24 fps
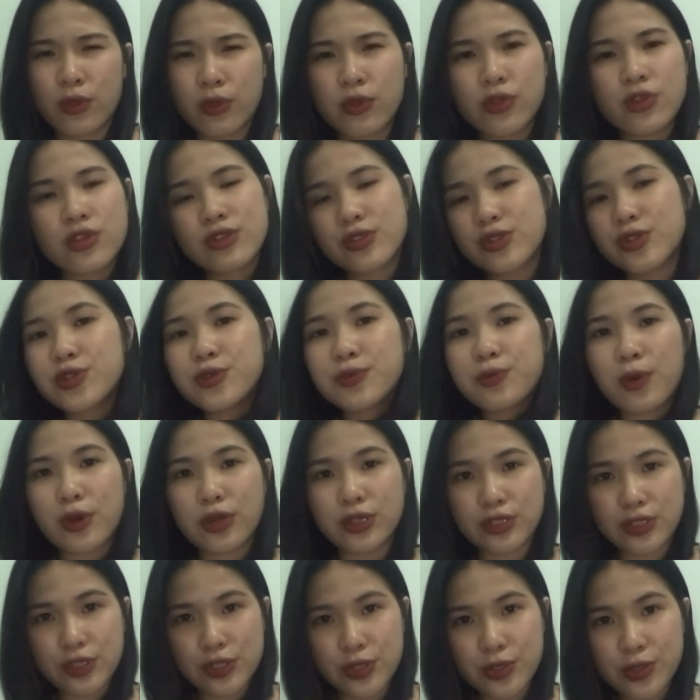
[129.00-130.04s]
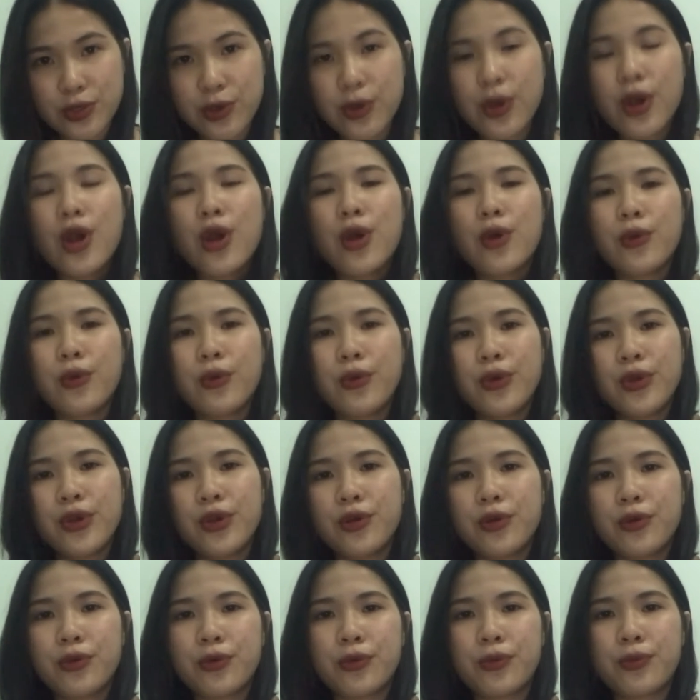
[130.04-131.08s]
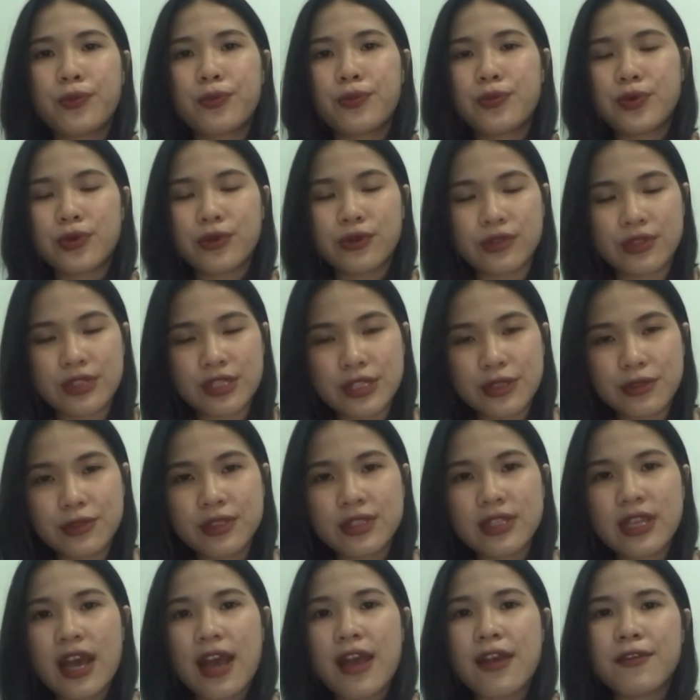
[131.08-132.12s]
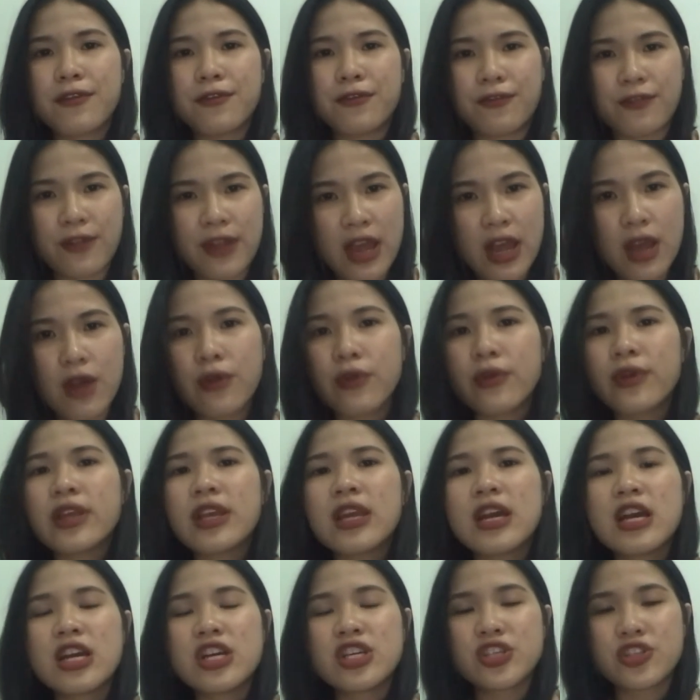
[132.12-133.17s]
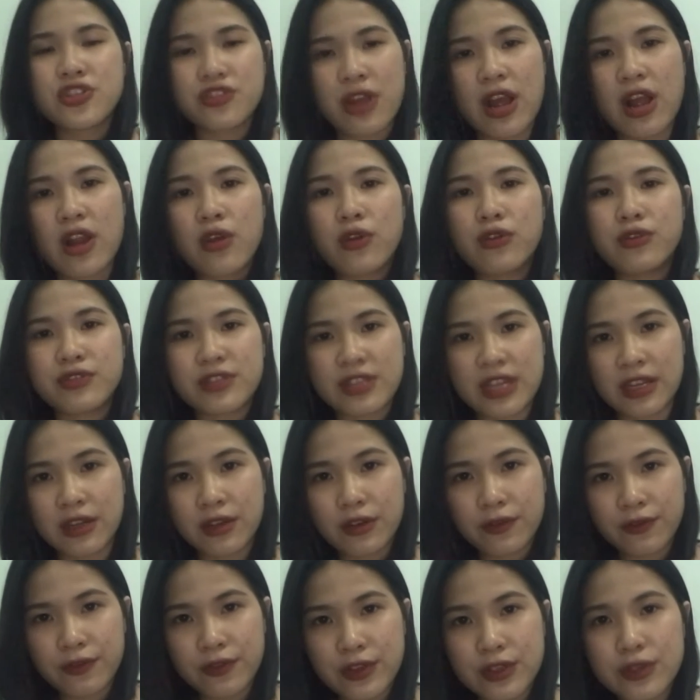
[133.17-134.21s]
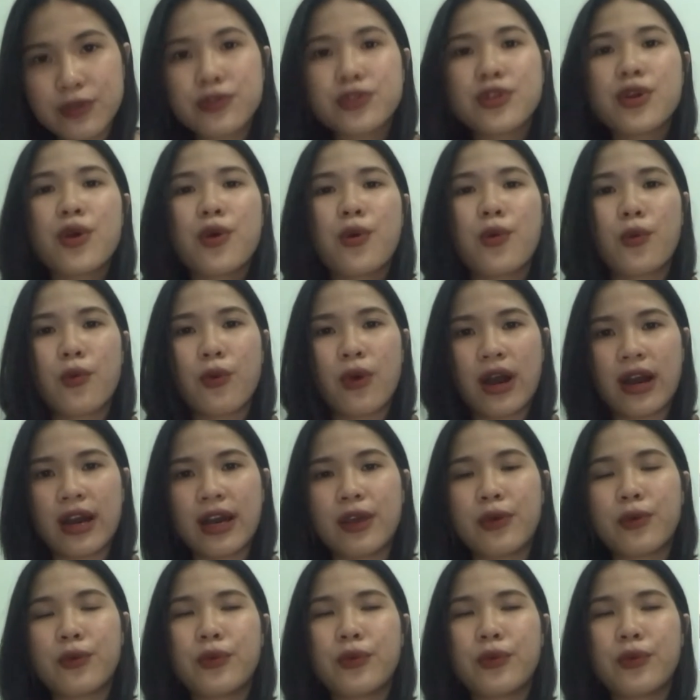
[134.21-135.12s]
f2.2 will produce a very shallow depth of field, while